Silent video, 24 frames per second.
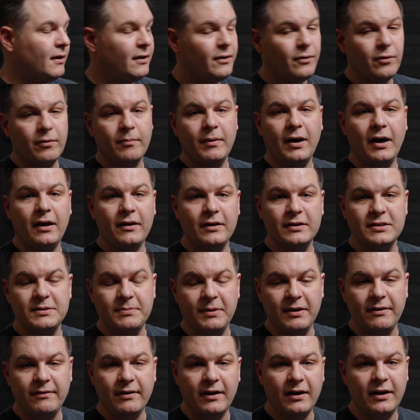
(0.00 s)
Your mileage
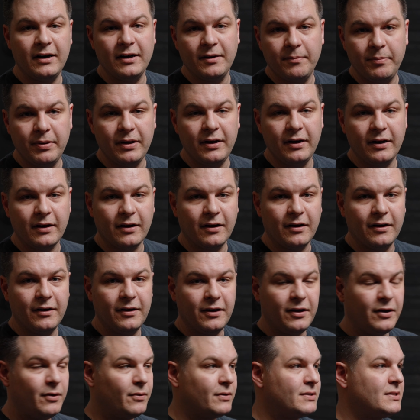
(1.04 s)
may vary depending
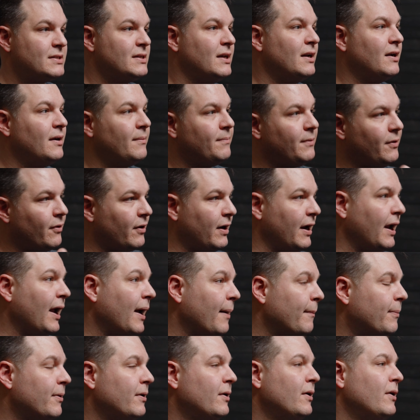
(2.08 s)
on your setup, your
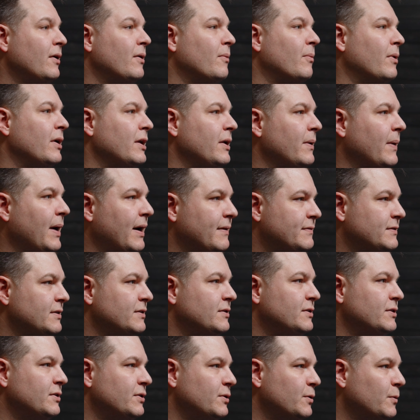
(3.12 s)
amp, what you have to
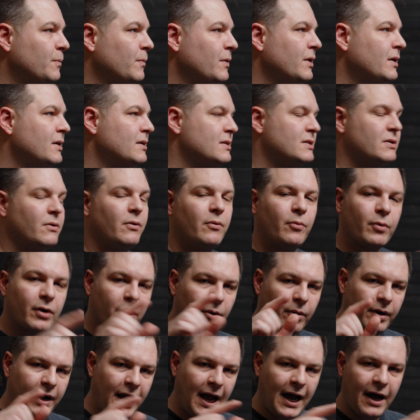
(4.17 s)
do. So we're
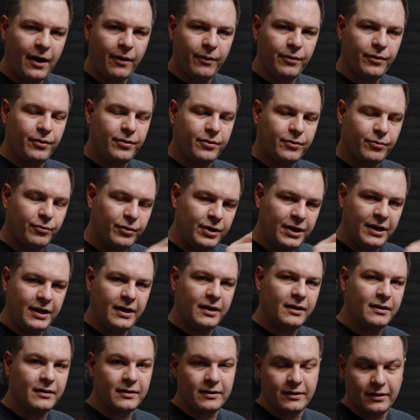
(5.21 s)
going out
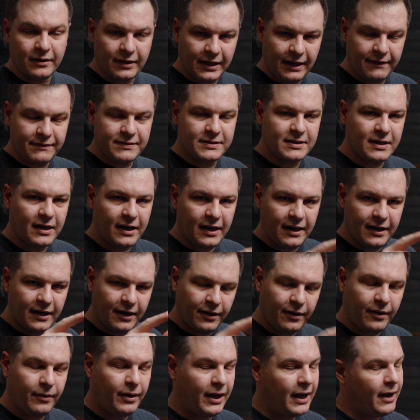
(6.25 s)
3, the left side,
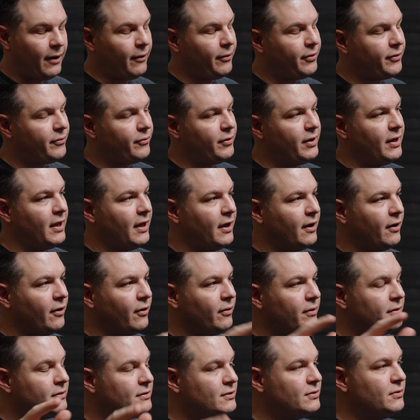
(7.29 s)
out
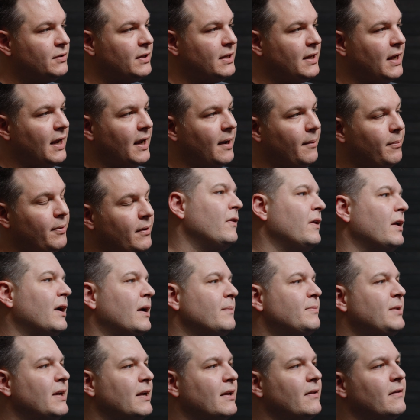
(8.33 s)
3L to the amp. Then
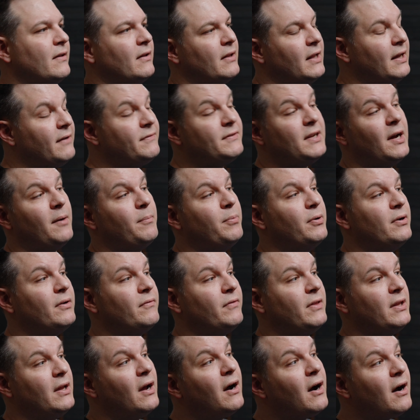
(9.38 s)
I'm taking the left output
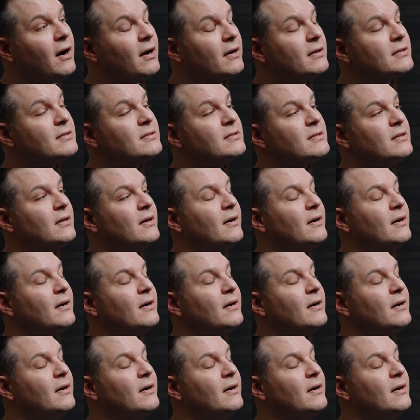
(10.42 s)
of the aux,